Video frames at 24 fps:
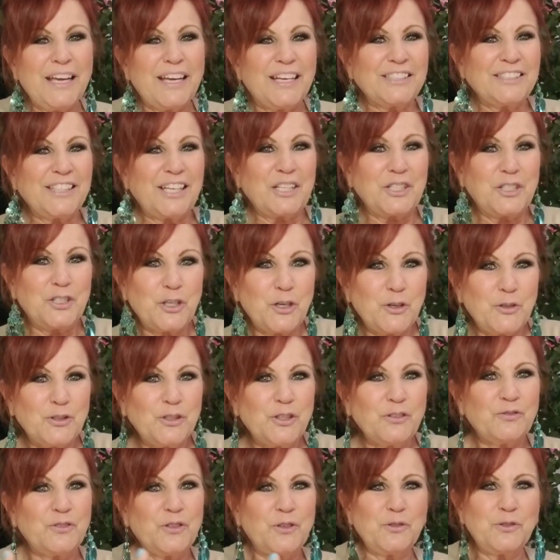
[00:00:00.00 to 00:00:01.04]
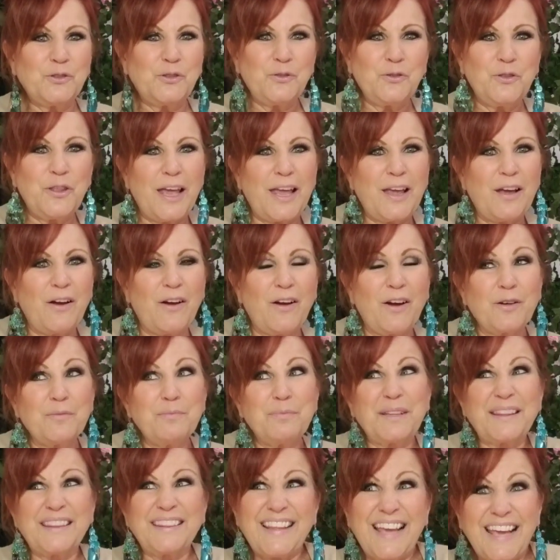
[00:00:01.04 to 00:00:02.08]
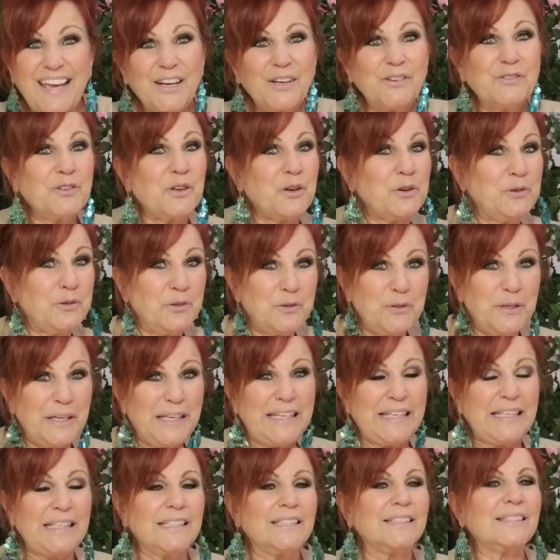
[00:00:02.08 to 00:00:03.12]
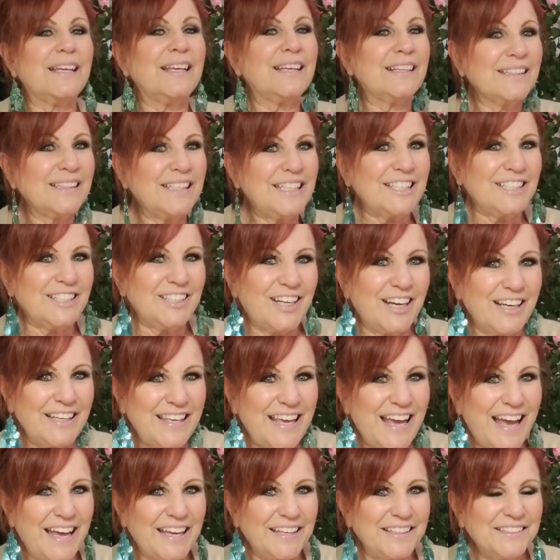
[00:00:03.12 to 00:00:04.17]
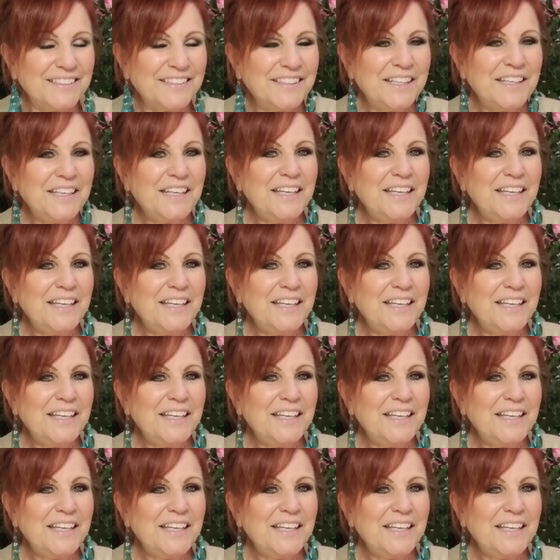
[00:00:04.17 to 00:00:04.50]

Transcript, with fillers: because like Joseph knows who they are, but they don't know who he is, at least not yet.